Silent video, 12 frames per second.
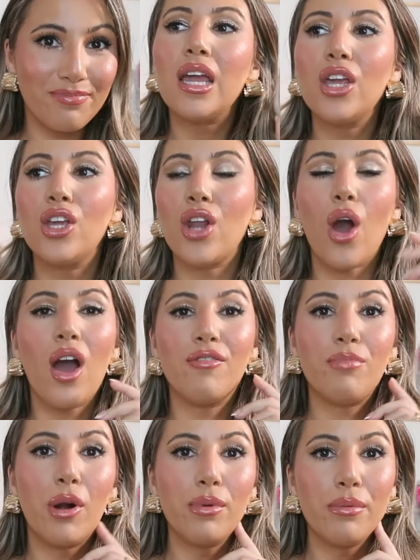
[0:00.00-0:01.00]
You know, I
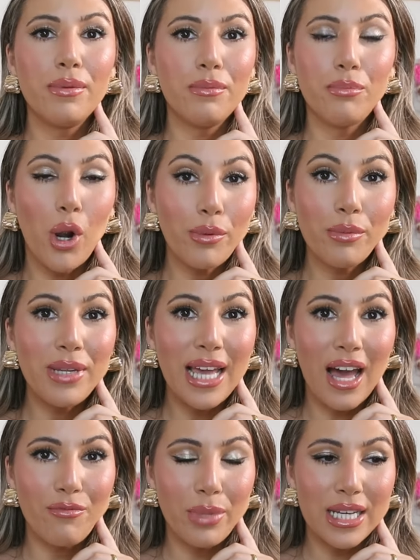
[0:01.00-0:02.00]
probably
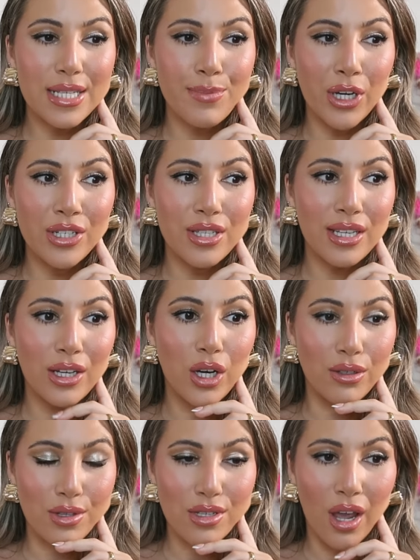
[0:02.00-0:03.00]
have been experiencing
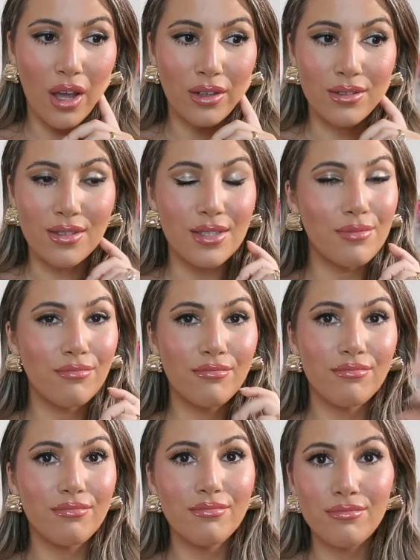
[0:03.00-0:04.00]
gallstones
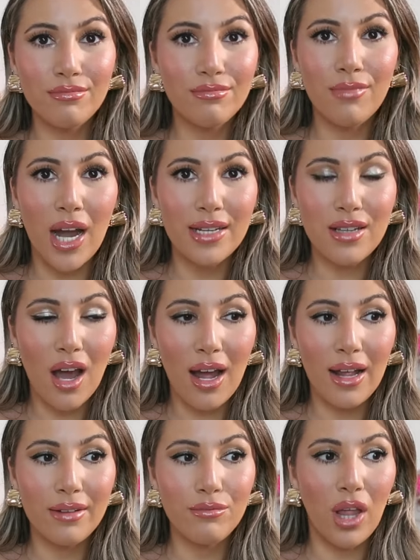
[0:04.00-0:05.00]
my
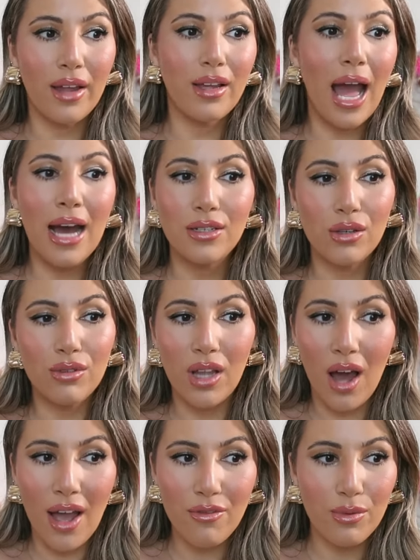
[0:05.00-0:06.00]
entire like adult
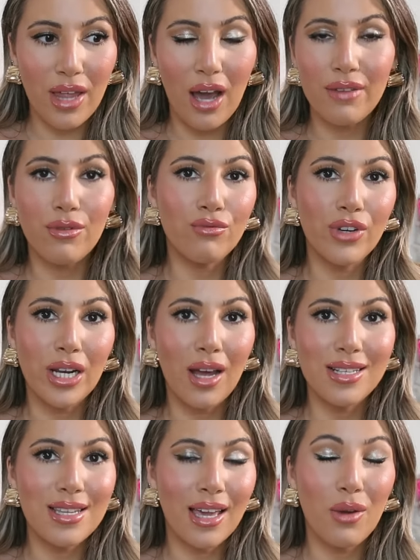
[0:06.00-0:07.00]
life without even
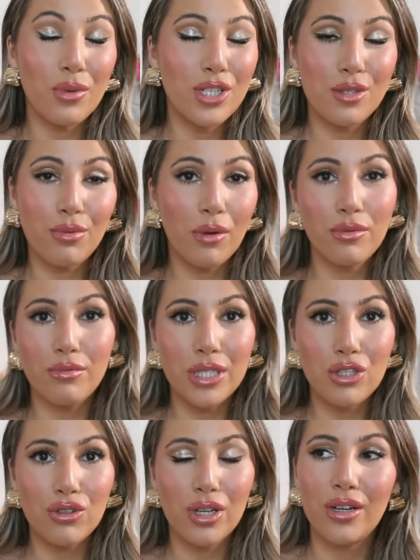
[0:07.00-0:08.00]
realizing it, which is
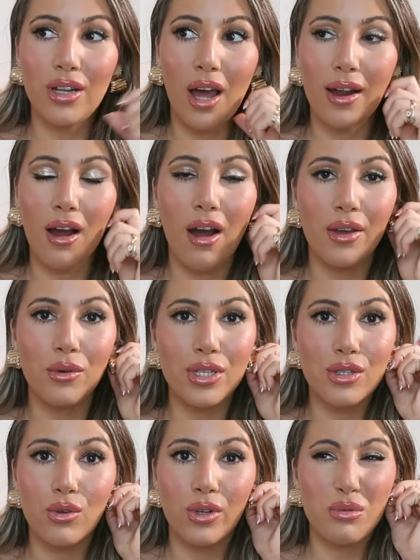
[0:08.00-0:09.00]
probably true. Like, I
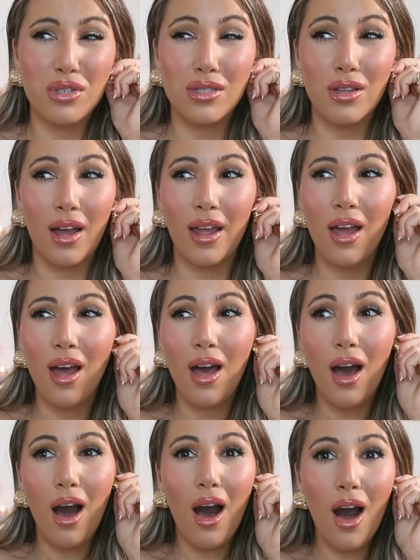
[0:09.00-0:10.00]
always thought it was just like
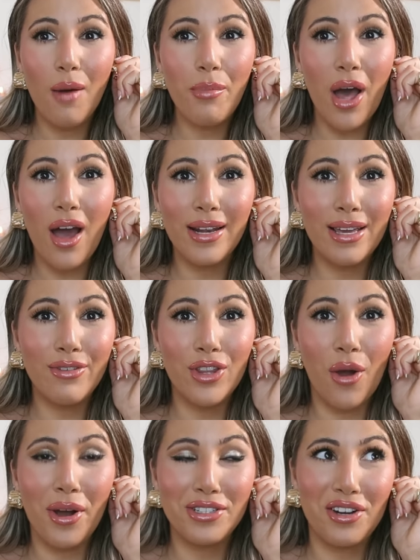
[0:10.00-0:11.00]
heartburn, even
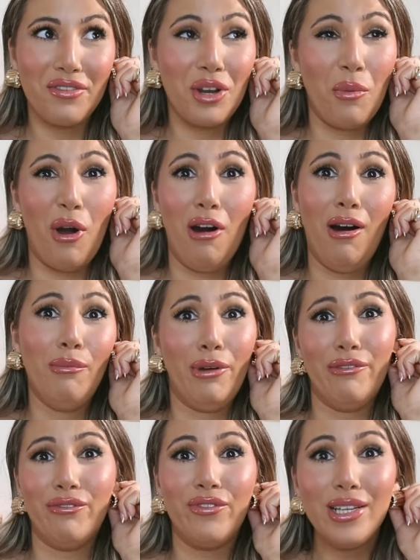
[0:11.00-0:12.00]
though I don't even know what
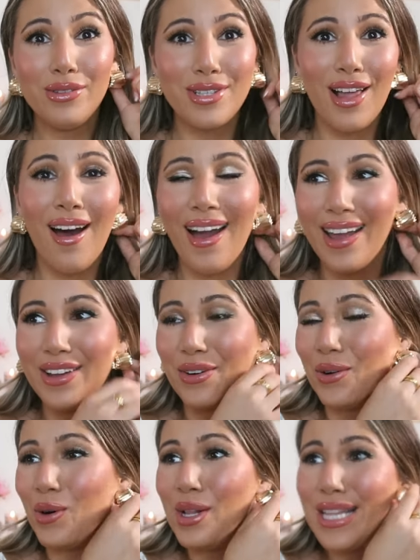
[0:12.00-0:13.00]
heartburn feels like,
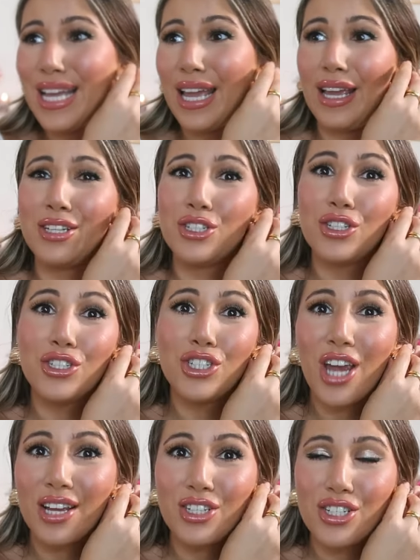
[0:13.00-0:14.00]
or
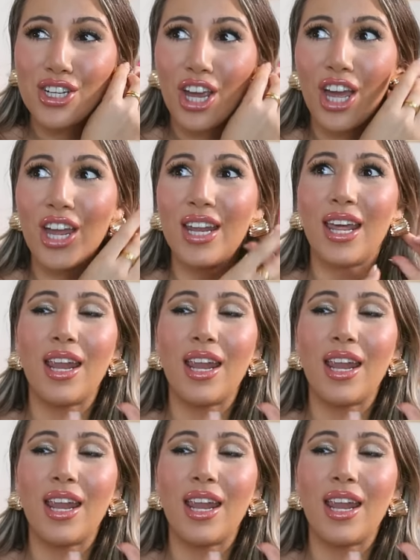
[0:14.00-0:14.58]
indigestion.